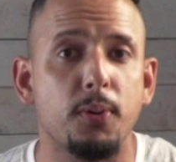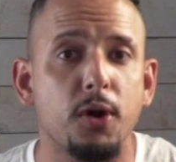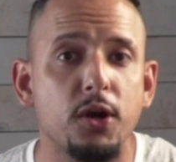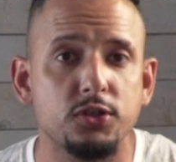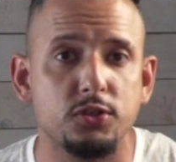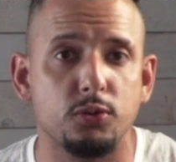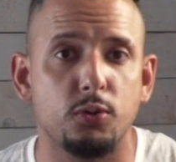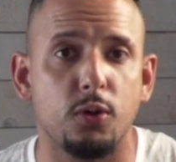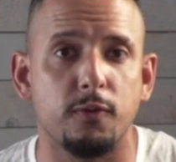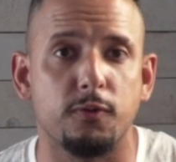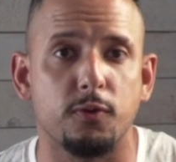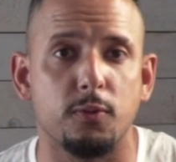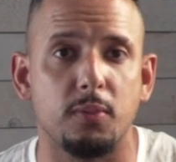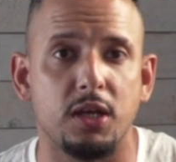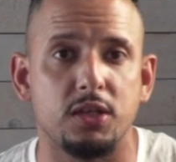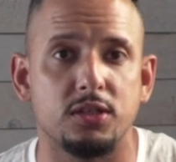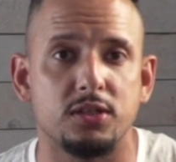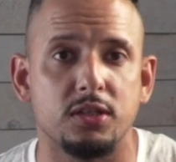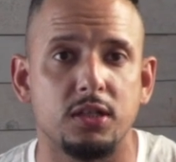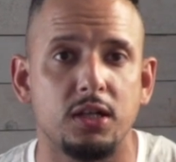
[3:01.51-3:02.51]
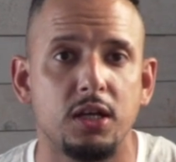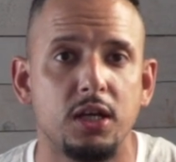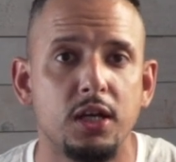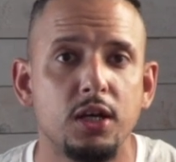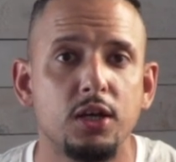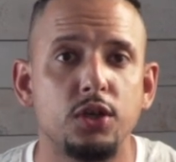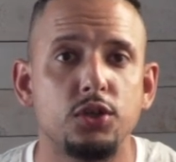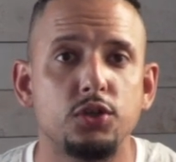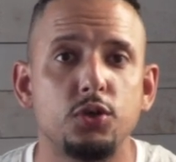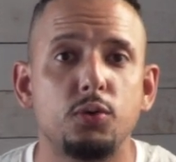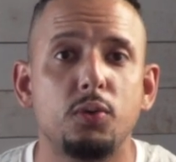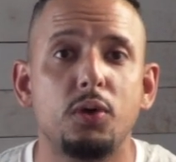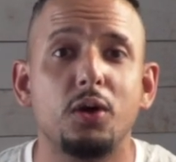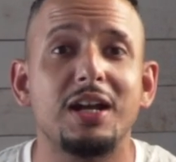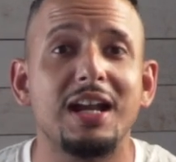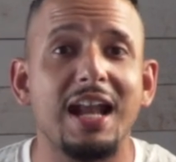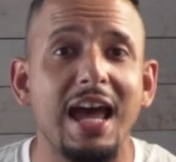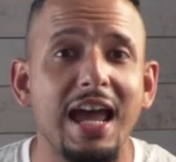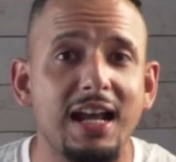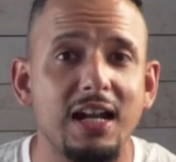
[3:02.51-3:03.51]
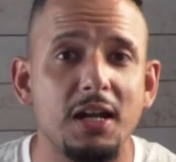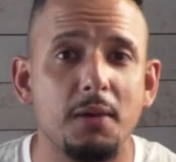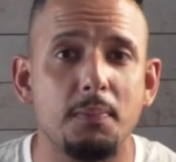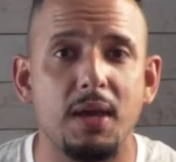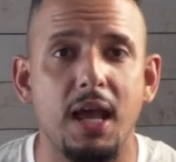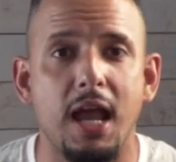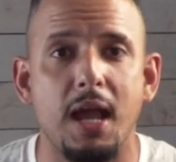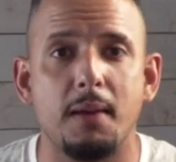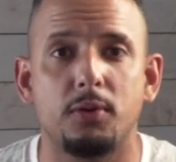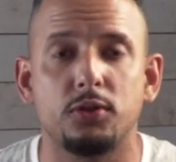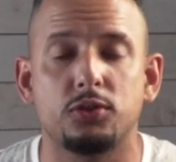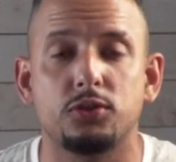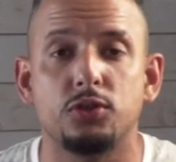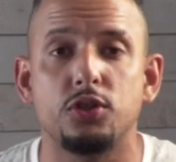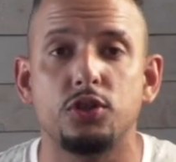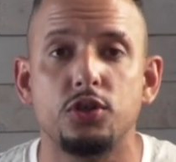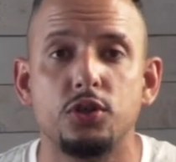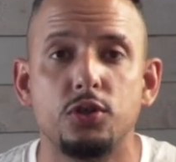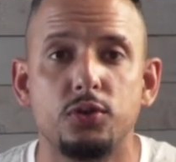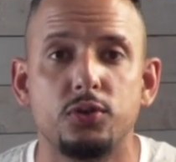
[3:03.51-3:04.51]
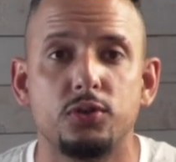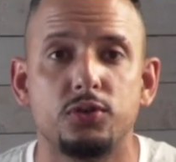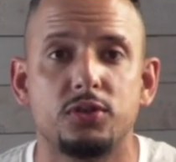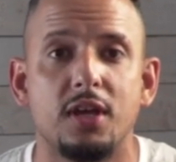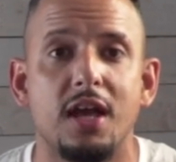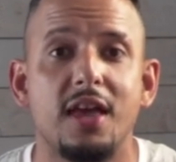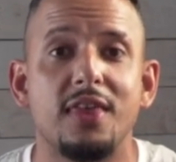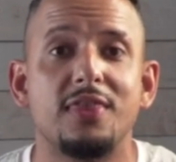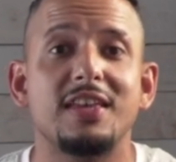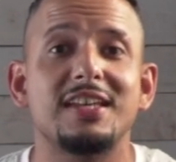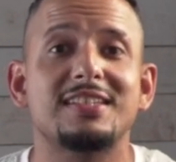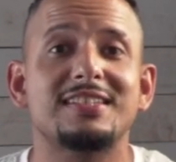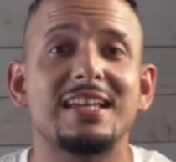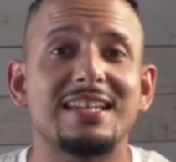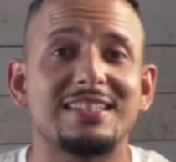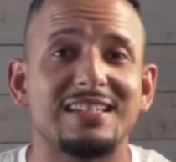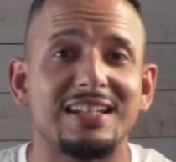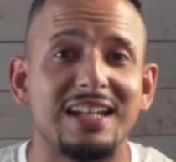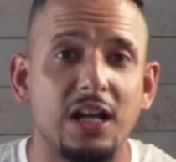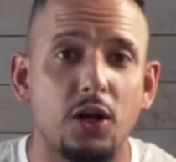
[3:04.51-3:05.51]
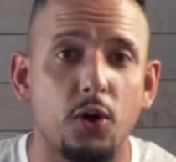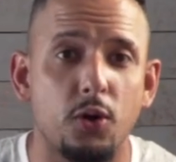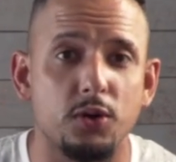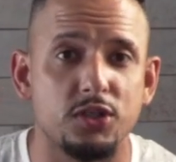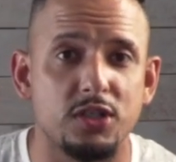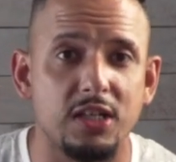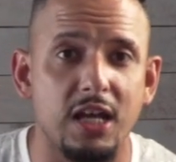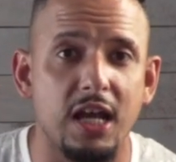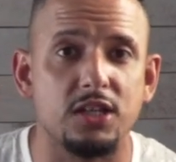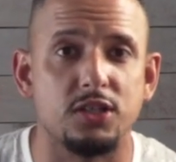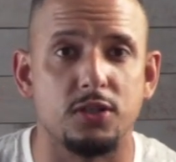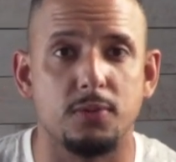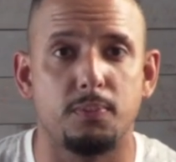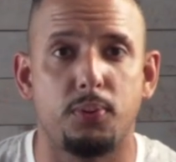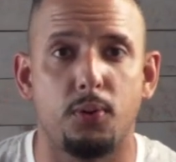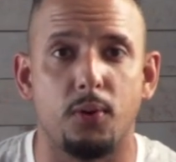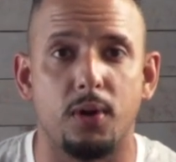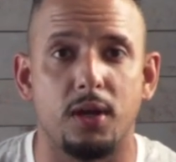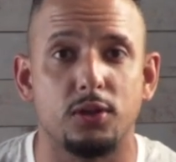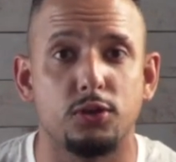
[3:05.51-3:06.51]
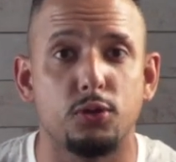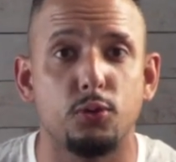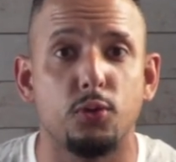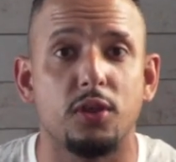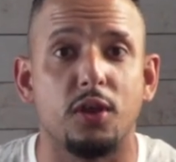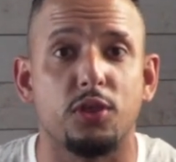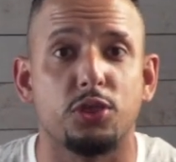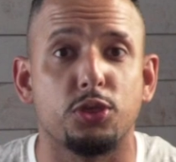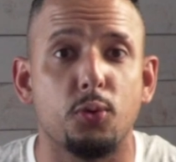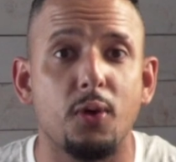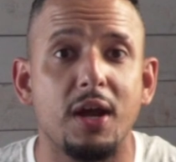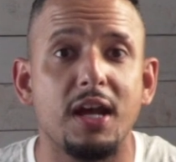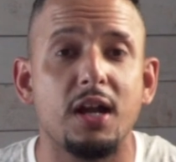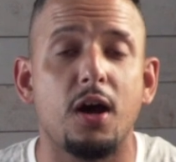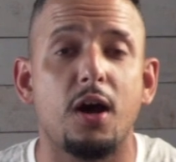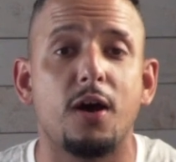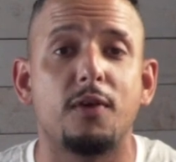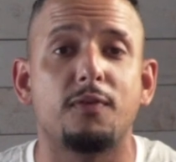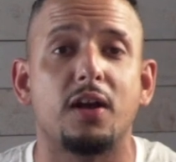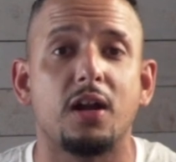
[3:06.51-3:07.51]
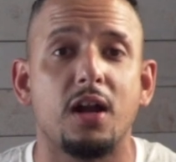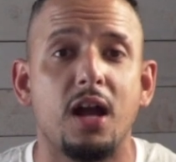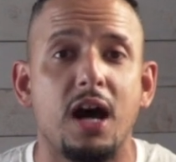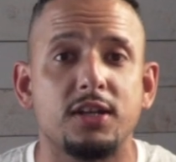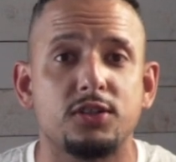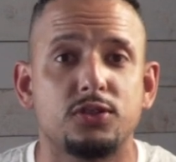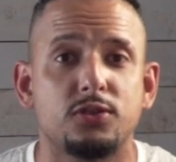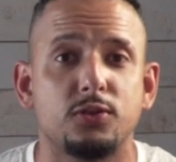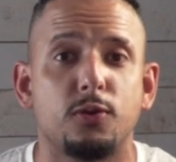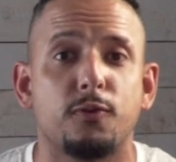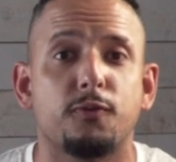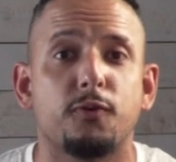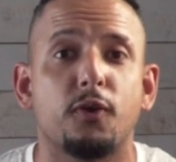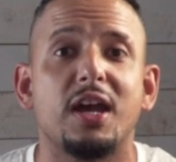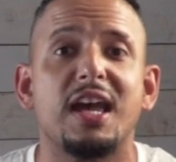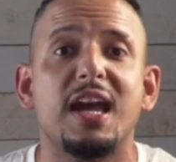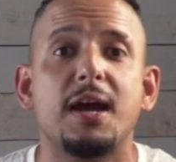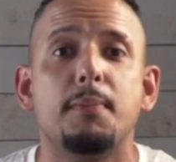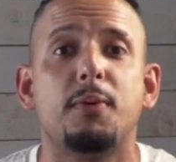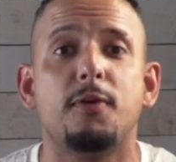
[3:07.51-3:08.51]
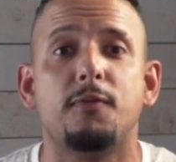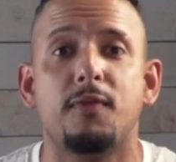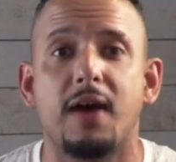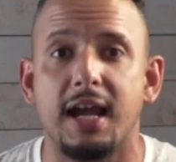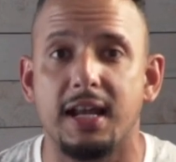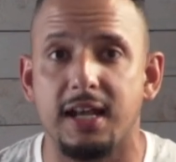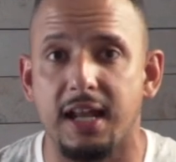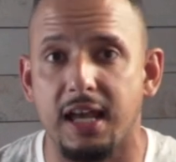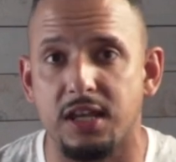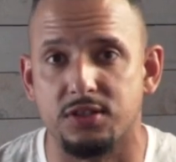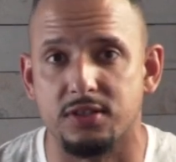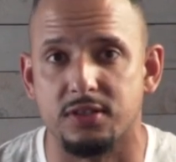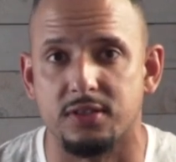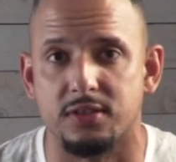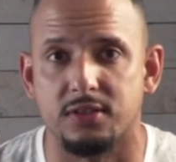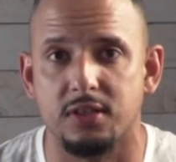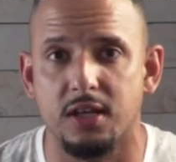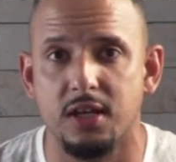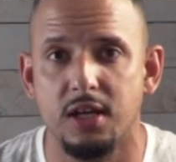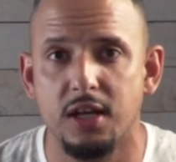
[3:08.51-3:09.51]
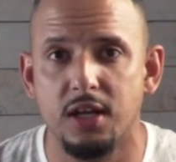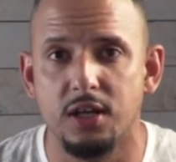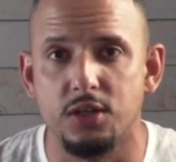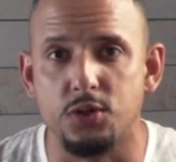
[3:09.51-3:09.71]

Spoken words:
of your personal information, you will likely be able to use this as a negotiation point through the threat of a lawsuit for Hipaa violations.